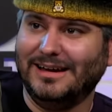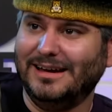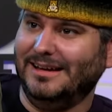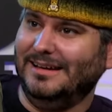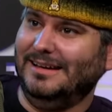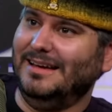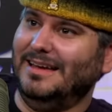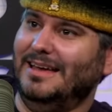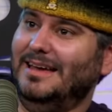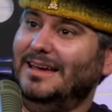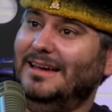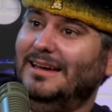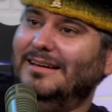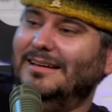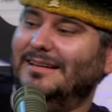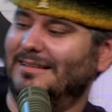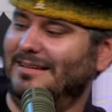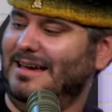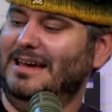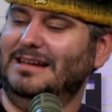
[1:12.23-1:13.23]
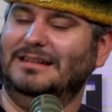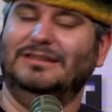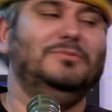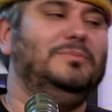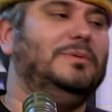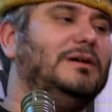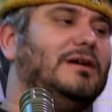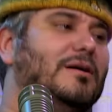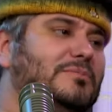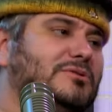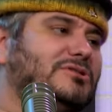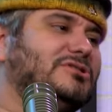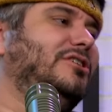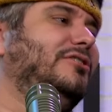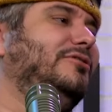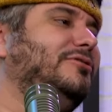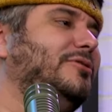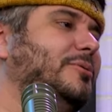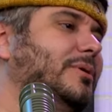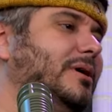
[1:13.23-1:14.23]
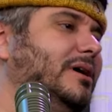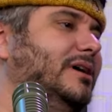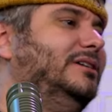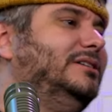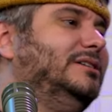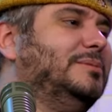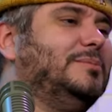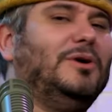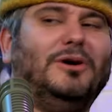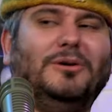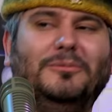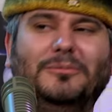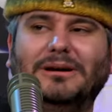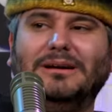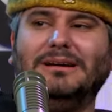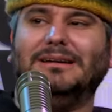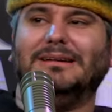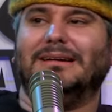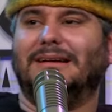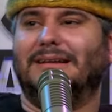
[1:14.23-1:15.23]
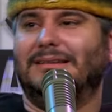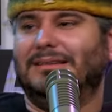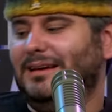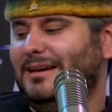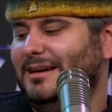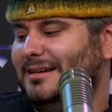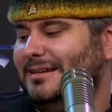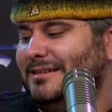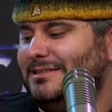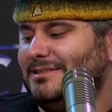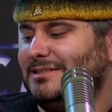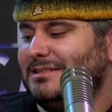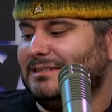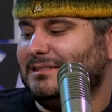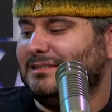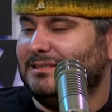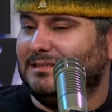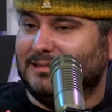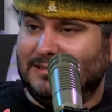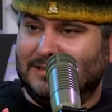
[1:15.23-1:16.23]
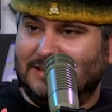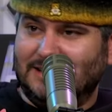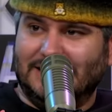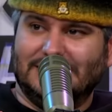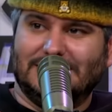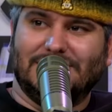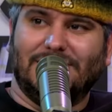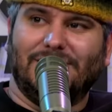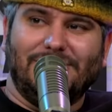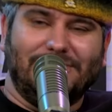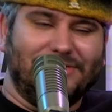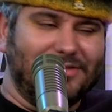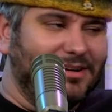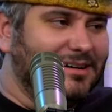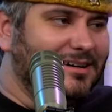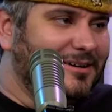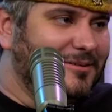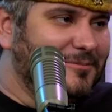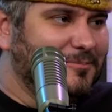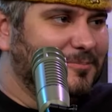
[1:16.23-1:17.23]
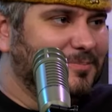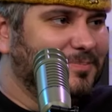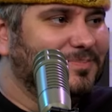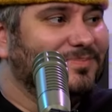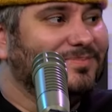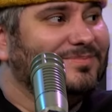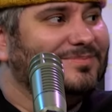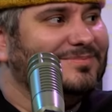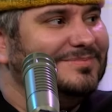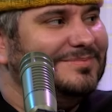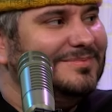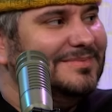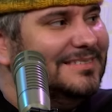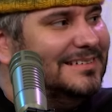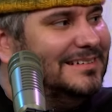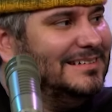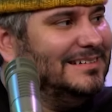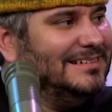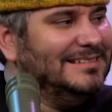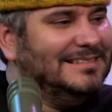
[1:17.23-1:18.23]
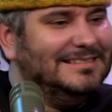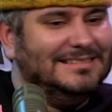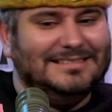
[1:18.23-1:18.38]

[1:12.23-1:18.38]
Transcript: Uh, poor guy. And you become self aware in the moment, and then it's just it's poor, over. Poor fucking guy, dude.